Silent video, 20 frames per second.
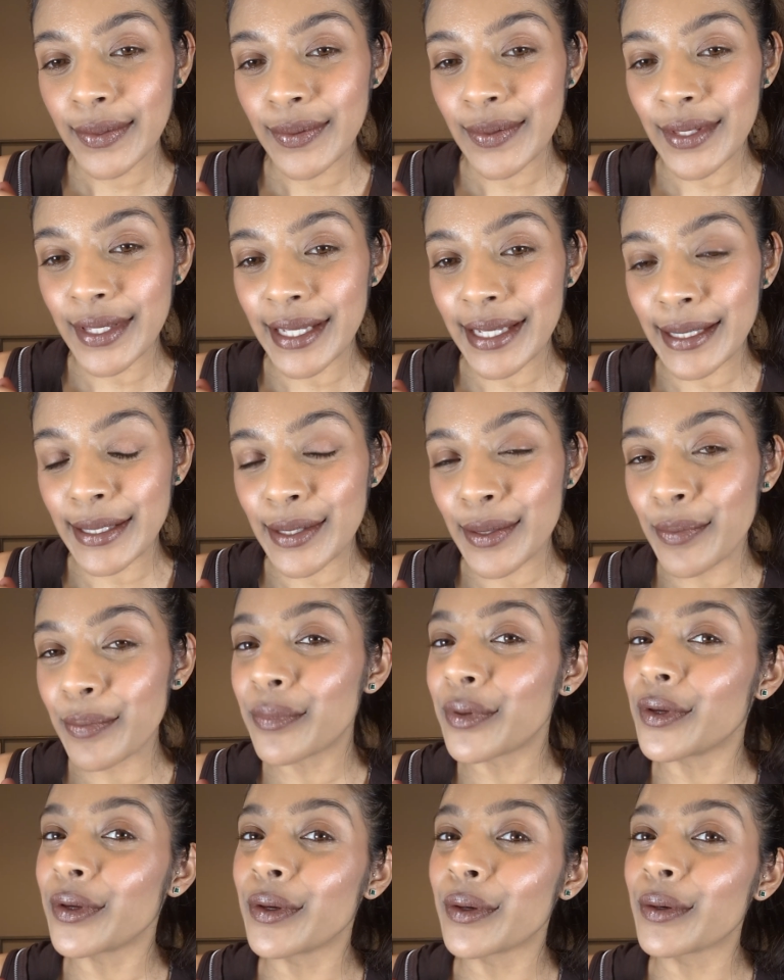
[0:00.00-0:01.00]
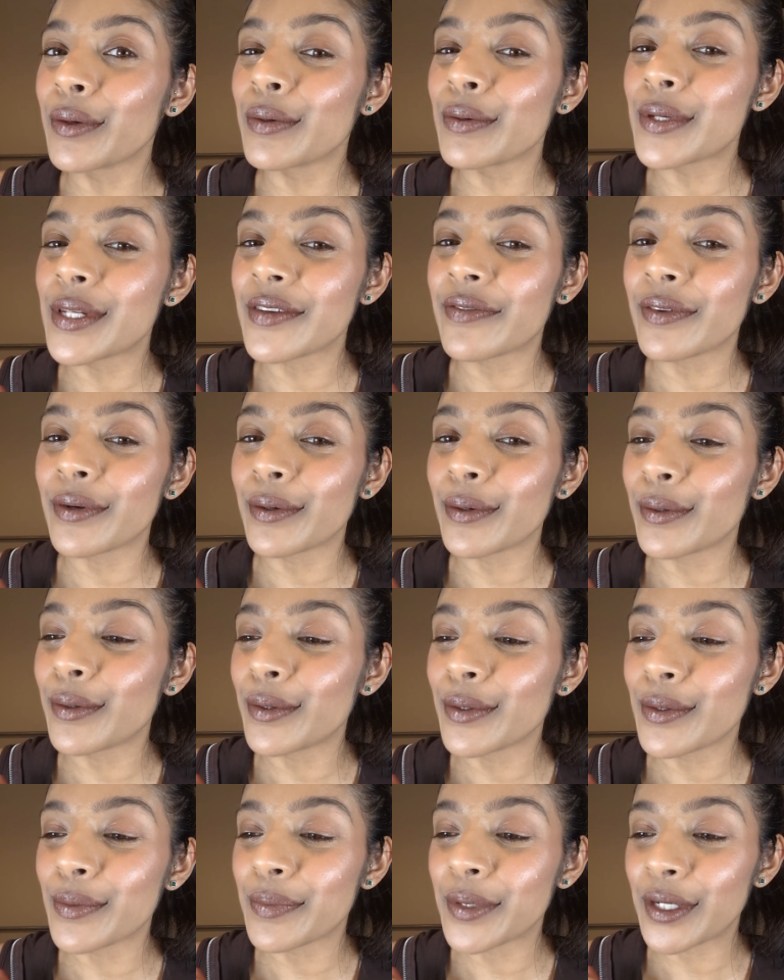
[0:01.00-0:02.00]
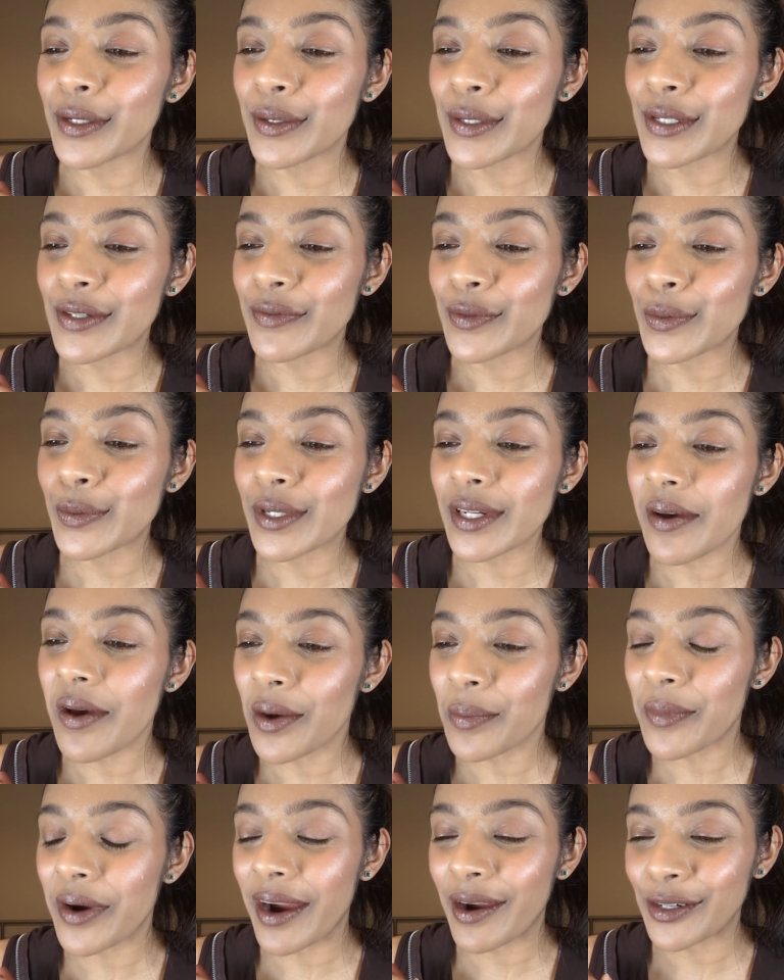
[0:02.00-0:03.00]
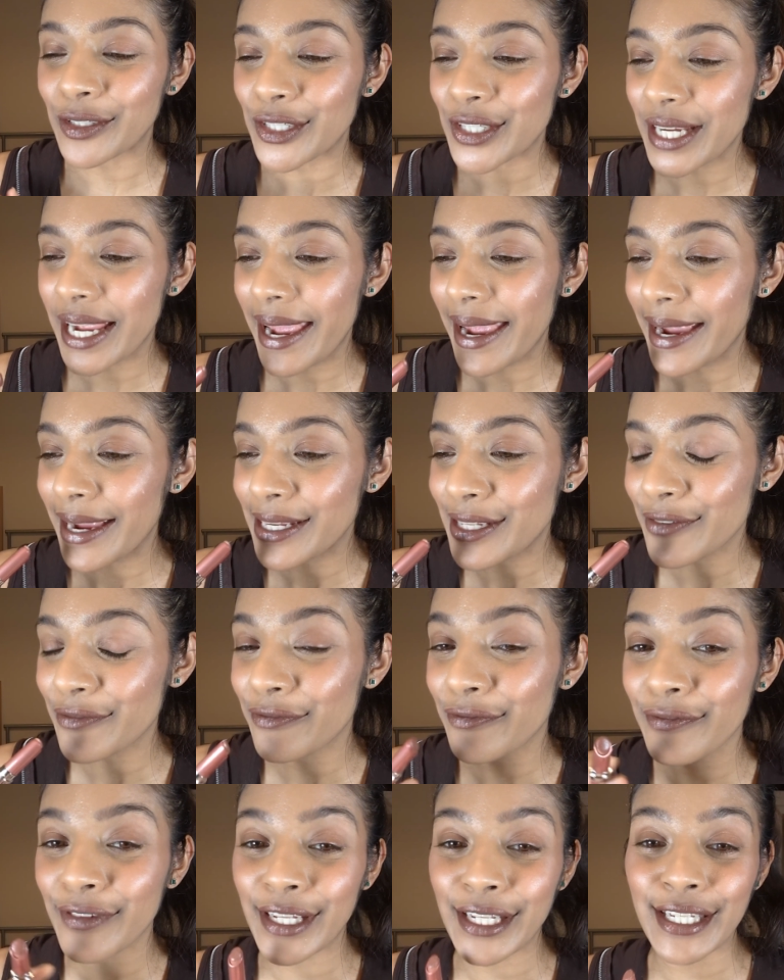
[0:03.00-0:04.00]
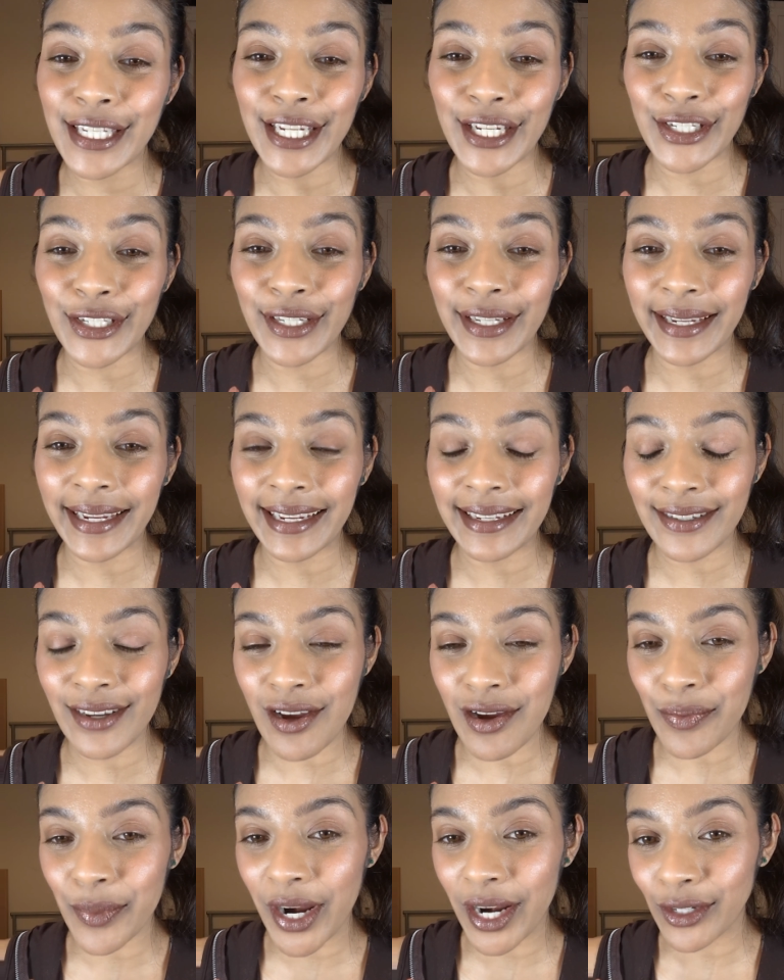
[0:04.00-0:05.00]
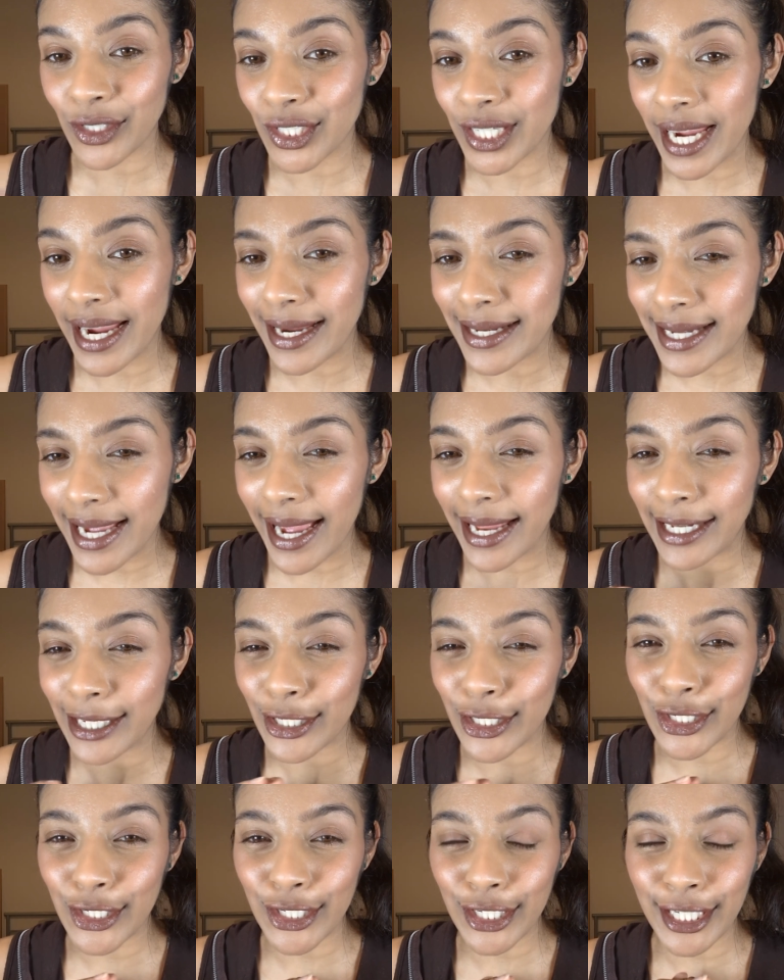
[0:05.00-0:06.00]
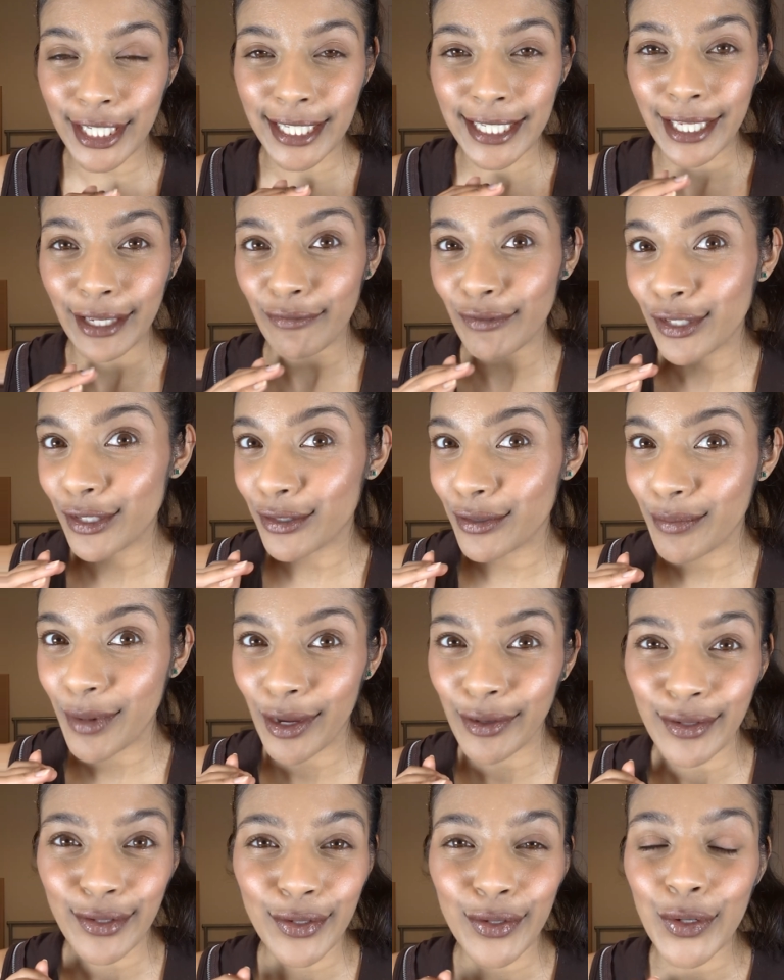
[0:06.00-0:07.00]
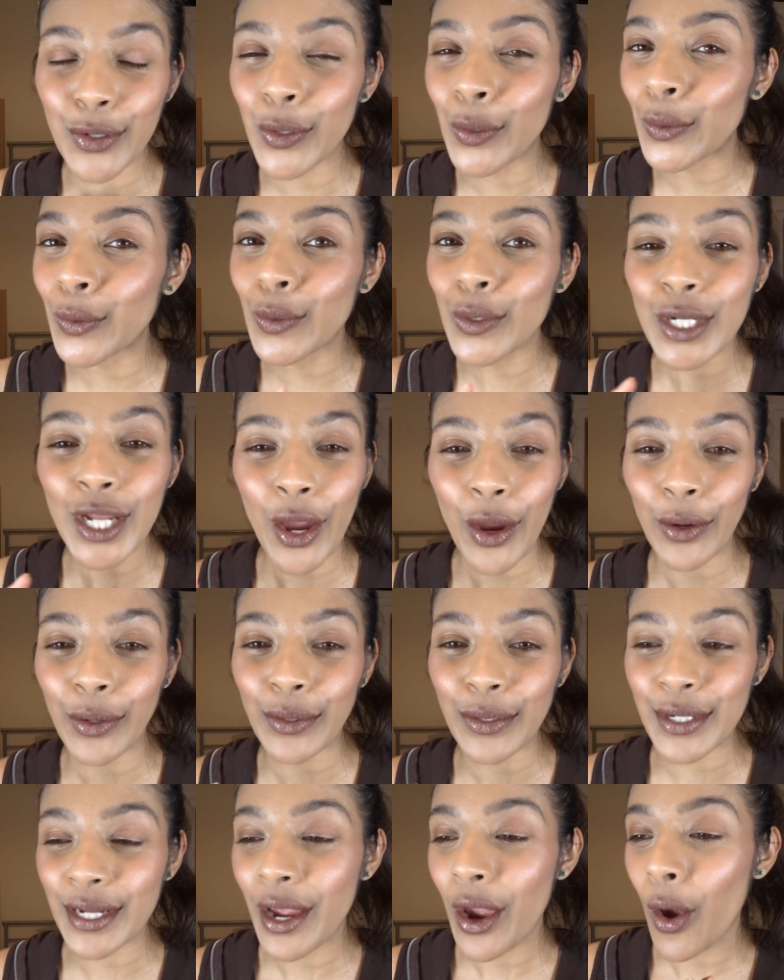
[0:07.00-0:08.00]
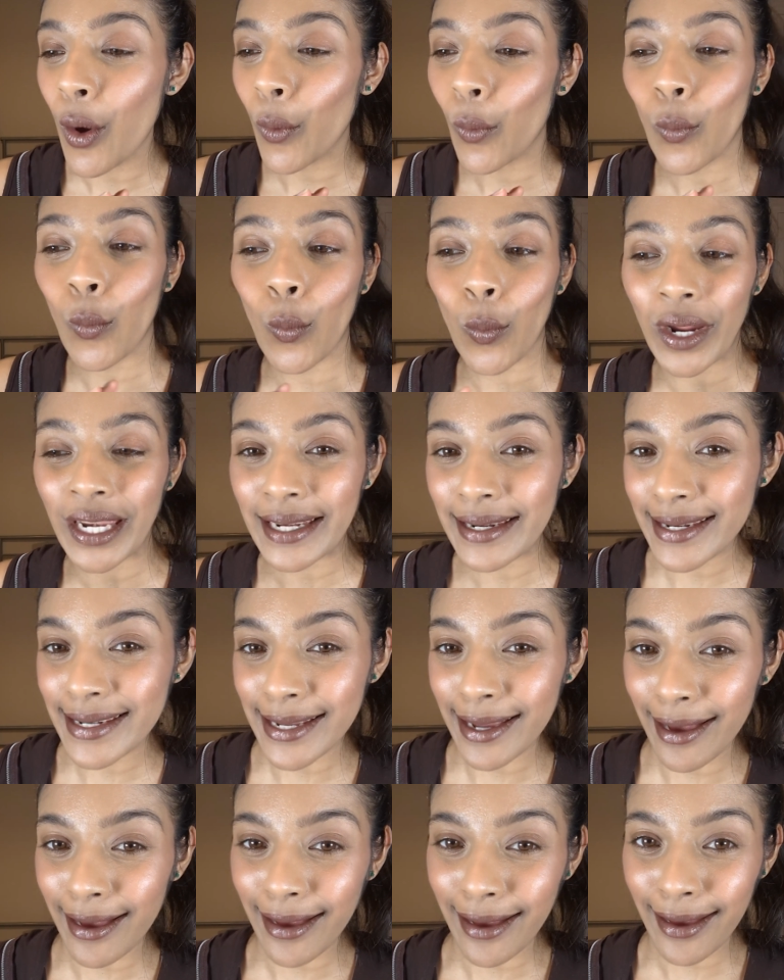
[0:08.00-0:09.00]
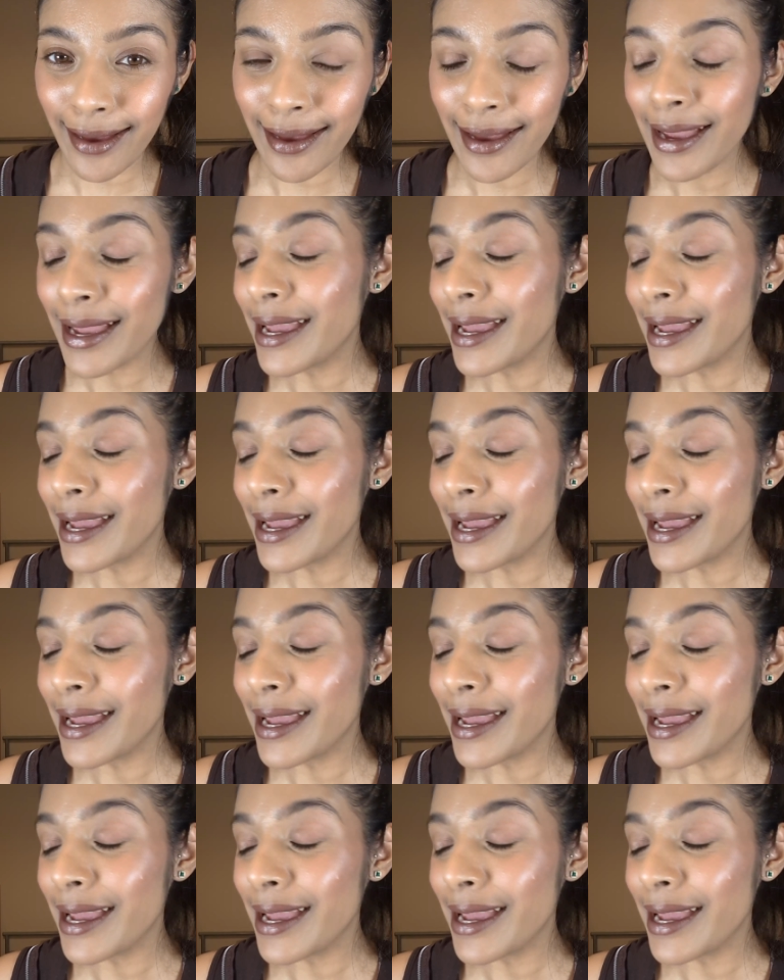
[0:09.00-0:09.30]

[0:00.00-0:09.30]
This beautiful, beautiful dark brown shade, vintage looking dark brown shade, and it just gives you the most cool toned winter,